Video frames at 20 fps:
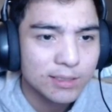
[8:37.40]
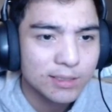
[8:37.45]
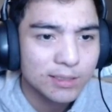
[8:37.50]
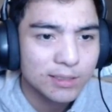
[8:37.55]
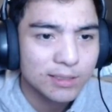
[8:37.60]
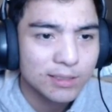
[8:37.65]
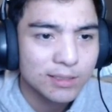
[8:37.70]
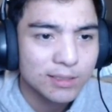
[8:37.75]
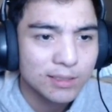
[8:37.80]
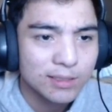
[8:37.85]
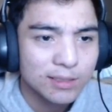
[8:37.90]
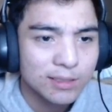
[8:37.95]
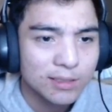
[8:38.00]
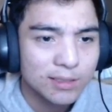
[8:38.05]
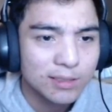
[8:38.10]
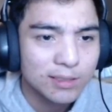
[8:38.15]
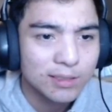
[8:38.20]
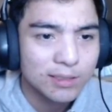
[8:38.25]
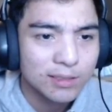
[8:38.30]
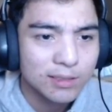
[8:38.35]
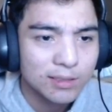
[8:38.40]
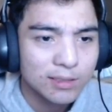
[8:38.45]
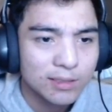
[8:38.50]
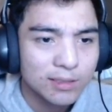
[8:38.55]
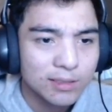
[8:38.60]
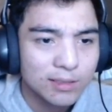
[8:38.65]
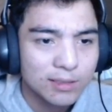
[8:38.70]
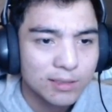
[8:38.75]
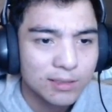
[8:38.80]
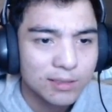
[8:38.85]

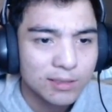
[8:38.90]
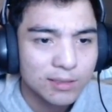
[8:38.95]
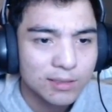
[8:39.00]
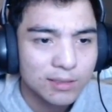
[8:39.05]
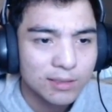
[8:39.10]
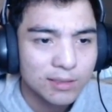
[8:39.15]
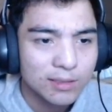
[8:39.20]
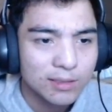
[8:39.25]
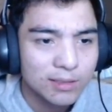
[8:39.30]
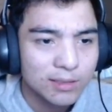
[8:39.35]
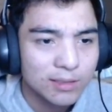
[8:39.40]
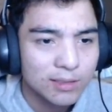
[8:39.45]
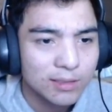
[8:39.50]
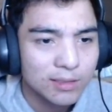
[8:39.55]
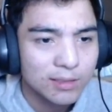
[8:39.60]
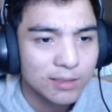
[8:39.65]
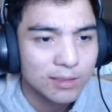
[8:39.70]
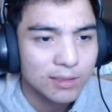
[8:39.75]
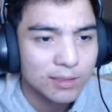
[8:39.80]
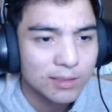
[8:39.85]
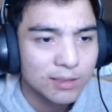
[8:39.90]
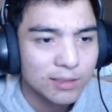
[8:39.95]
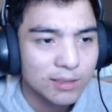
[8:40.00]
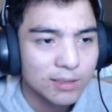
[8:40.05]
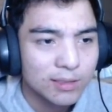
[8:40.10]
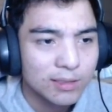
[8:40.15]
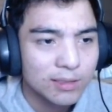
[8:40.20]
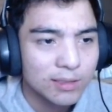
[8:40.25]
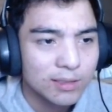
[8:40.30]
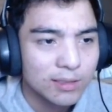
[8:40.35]

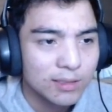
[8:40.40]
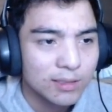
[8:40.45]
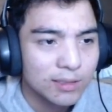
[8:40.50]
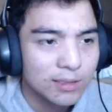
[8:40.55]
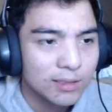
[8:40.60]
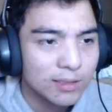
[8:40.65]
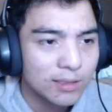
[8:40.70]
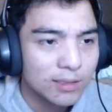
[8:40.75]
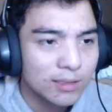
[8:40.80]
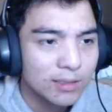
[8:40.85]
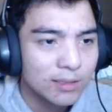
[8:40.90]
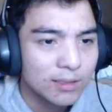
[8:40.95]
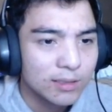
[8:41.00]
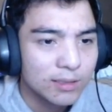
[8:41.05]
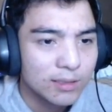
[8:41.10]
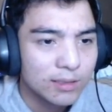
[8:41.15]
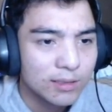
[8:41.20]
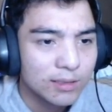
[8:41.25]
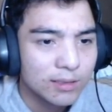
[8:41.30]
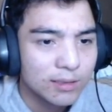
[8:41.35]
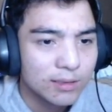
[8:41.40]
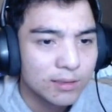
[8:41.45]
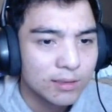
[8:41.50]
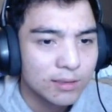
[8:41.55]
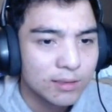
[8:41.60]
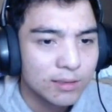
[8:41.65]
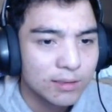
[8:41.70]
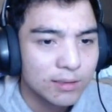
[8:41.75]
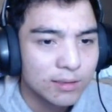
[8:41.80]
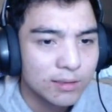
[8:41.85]

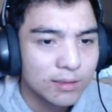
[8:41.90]
[no speech]